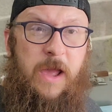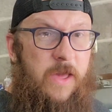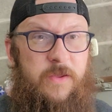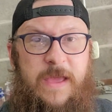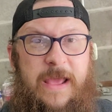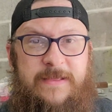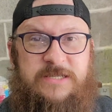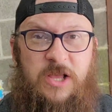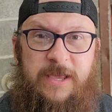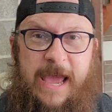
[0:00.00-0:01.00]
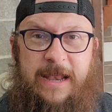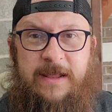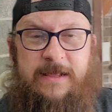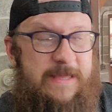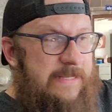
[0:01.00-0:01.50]
Other than that, that's all I got.
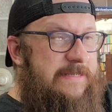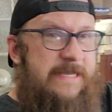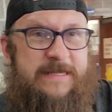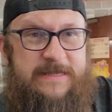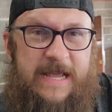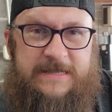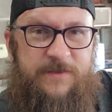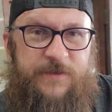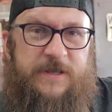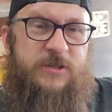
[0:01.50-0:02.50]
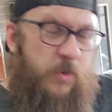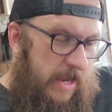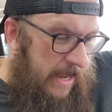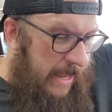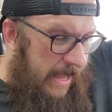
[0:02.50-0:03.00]
That's it. That's it for this
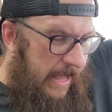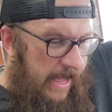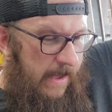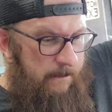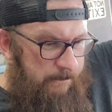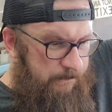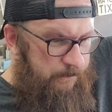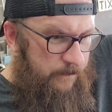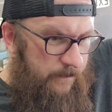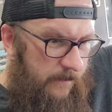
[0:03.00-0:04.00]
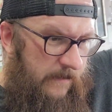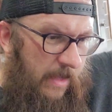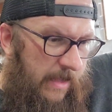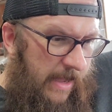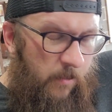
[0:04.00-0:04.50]
week.
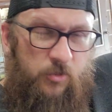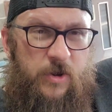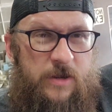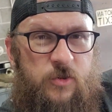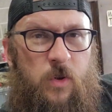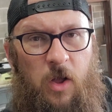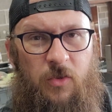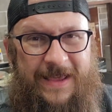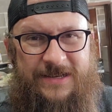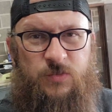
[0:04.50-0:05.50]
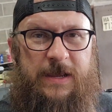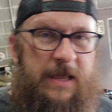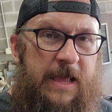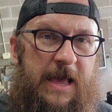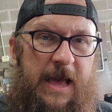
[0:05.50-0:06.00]
I will talk to you all next
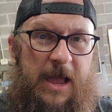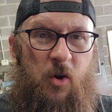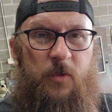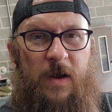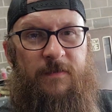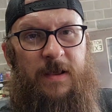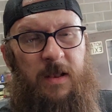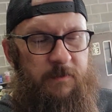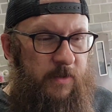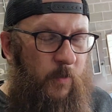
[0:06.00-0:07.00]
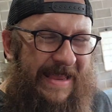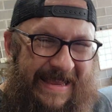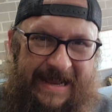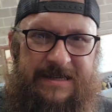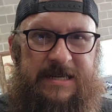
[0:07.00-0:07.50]
week. I hope you have a lovely
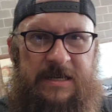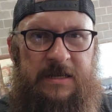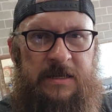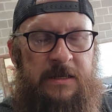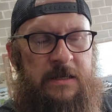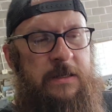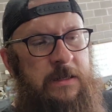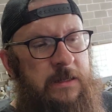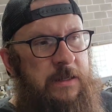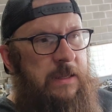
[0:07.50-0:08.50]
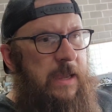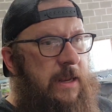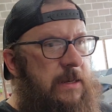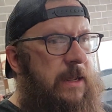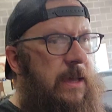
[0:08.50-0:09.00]
weekend.
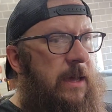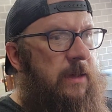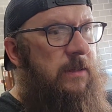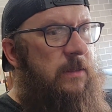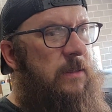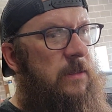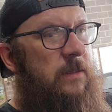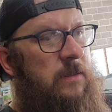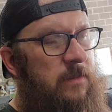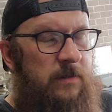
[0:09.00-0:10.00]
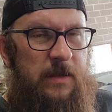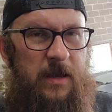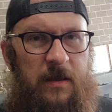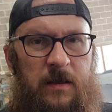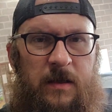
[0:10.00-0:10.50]
And,
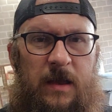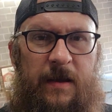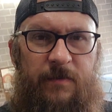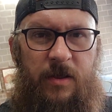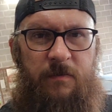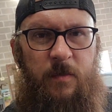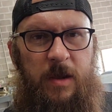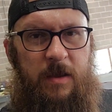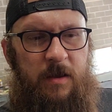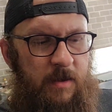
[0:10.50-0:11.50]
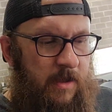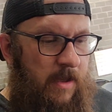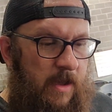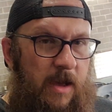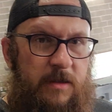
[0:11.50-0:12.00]
yeah, have a lovely week.
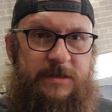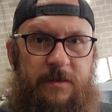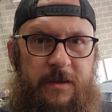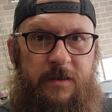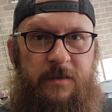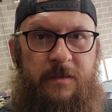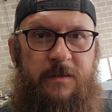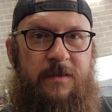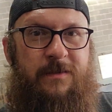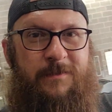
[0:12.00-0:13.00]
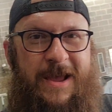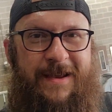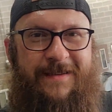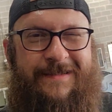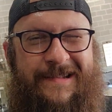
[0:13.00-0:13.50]
I'll see you later. Bye.
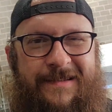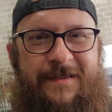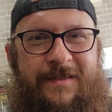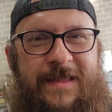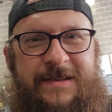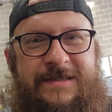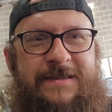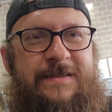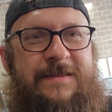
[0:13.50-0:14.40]
Thanks.